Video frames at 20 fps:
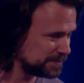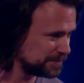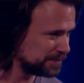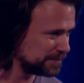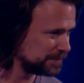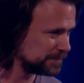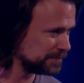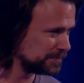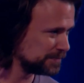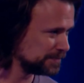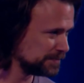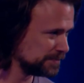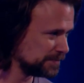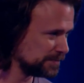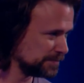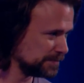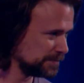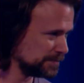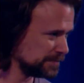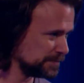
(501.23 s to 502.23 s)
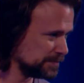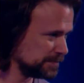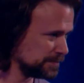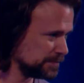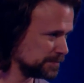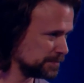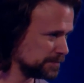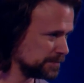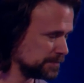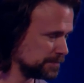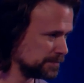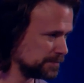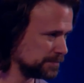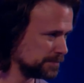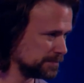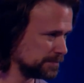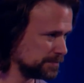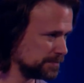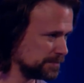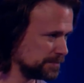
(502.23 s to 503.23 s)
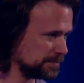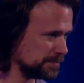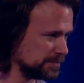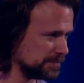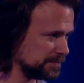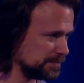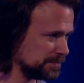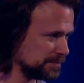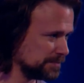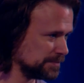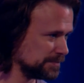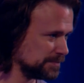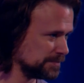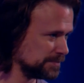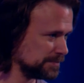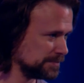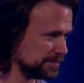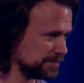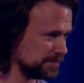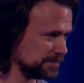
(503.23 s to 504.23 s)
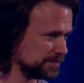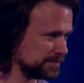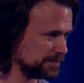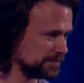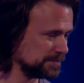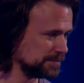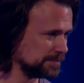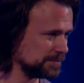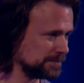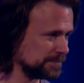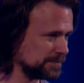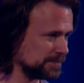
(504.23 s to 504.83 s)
(silence)